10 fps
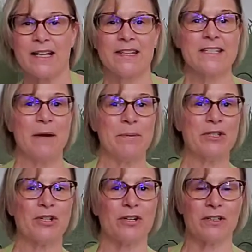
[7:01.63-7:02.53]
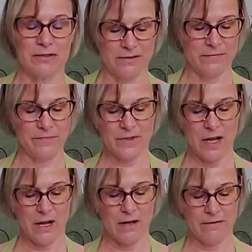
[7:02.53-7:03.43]
the temperature
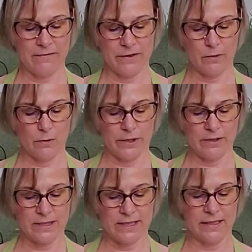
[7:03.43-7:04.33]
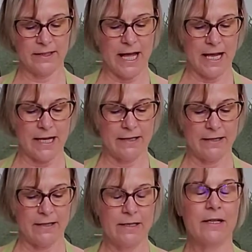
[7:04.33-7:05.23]
of the oils and the lye,
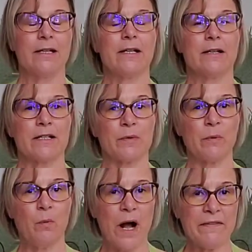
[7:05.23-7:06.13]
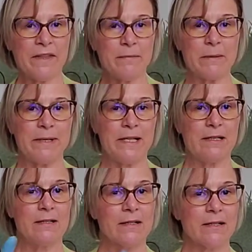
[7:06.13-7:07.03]
because we want them to
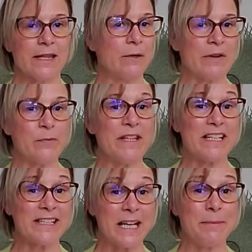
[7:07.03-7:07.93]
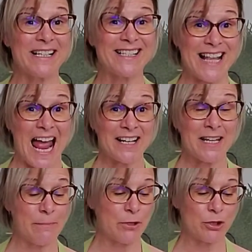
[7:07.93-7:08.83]
be, they don't have to be the same exact
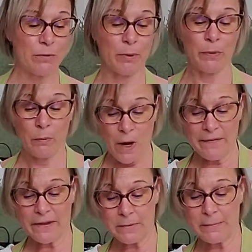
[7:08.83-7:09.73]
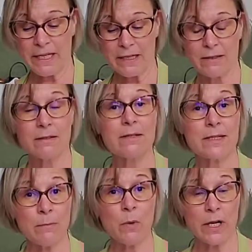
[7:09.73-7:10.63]
temperature, but we want them to be
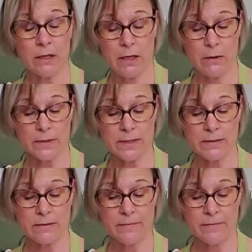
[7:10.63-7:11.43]
somewhat close.